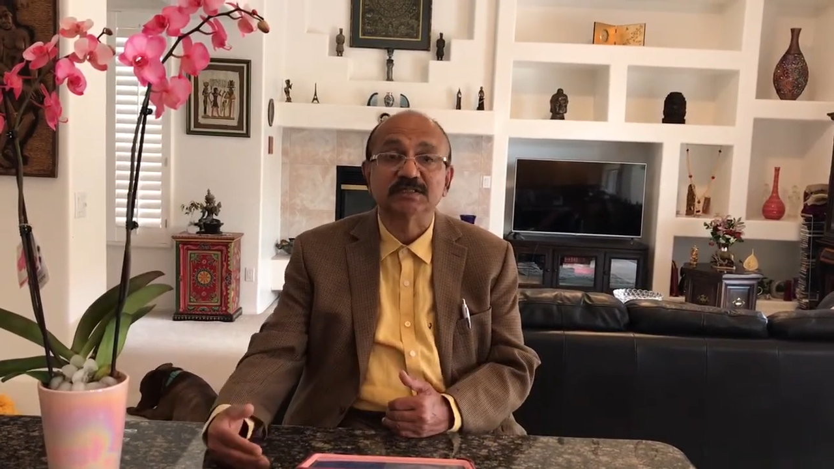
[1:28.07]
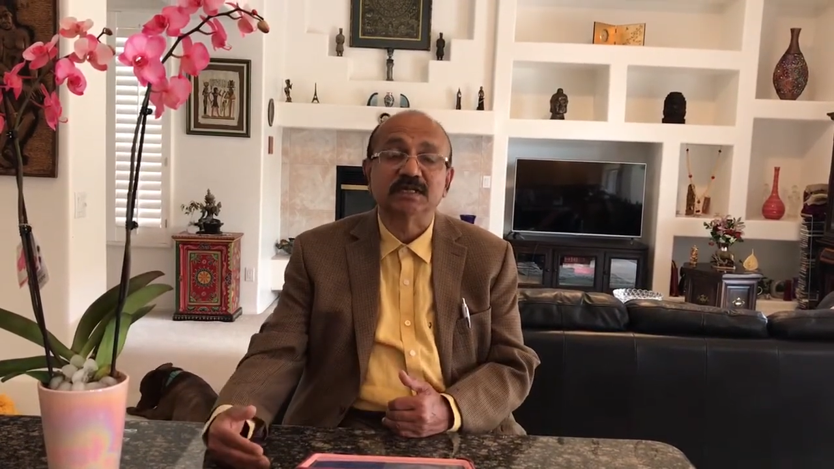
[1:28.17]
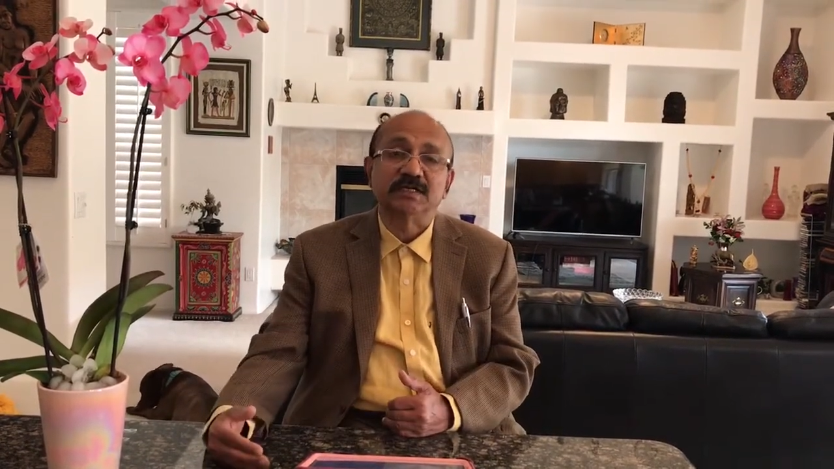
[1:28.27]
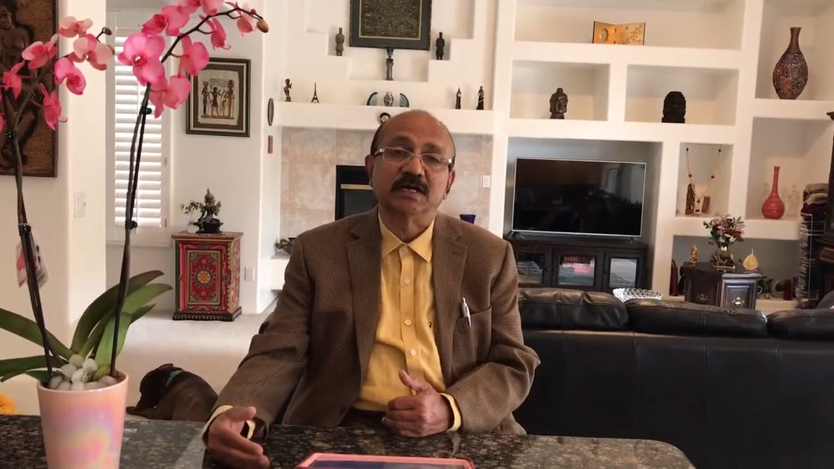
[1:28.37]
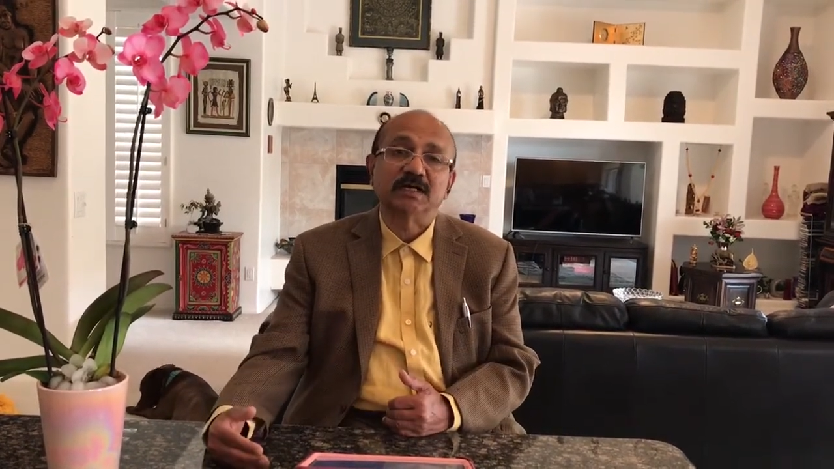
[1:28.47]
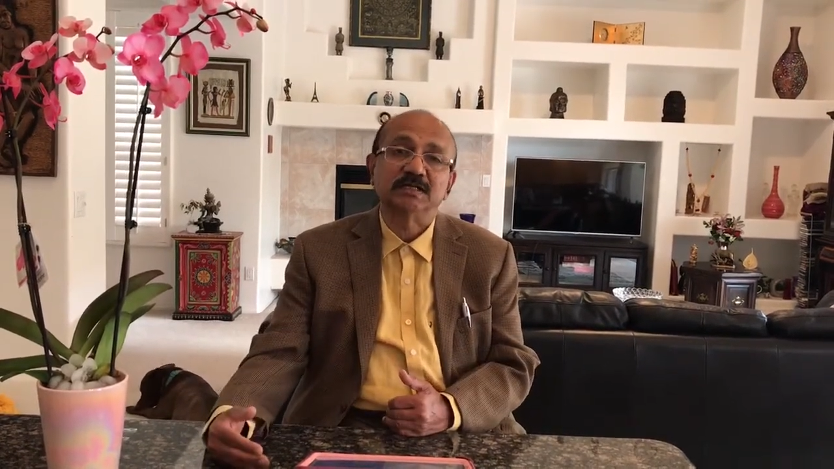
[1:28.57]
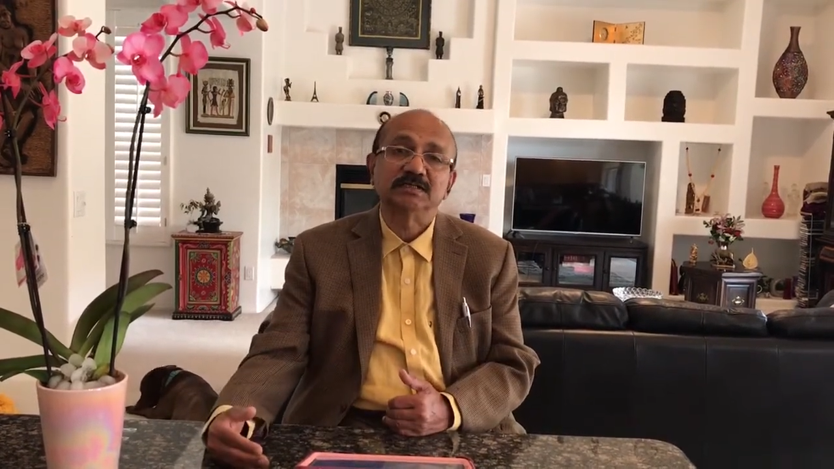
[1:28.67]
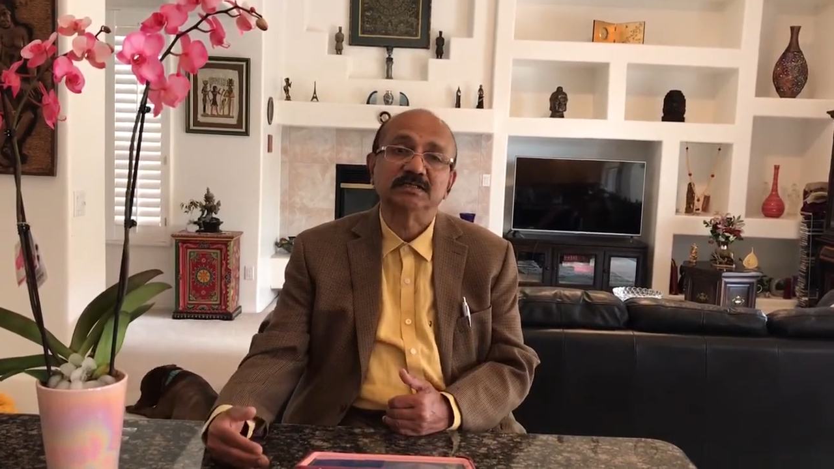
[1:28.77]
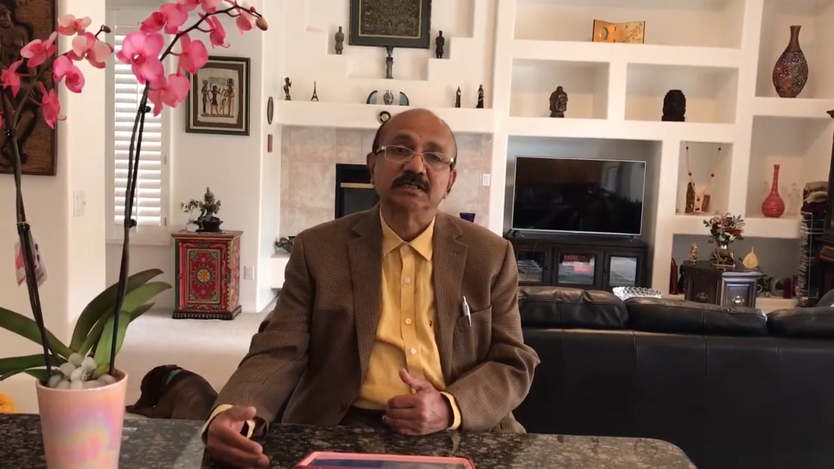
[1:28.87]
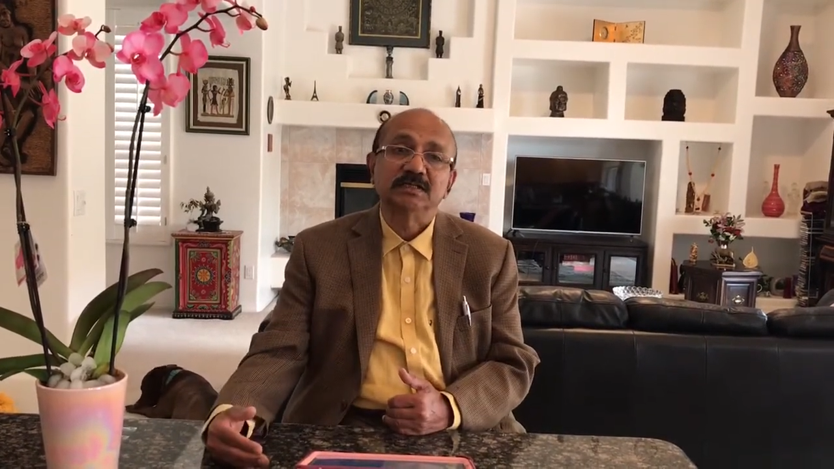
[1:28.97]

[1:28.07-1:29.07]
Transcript: the knowledge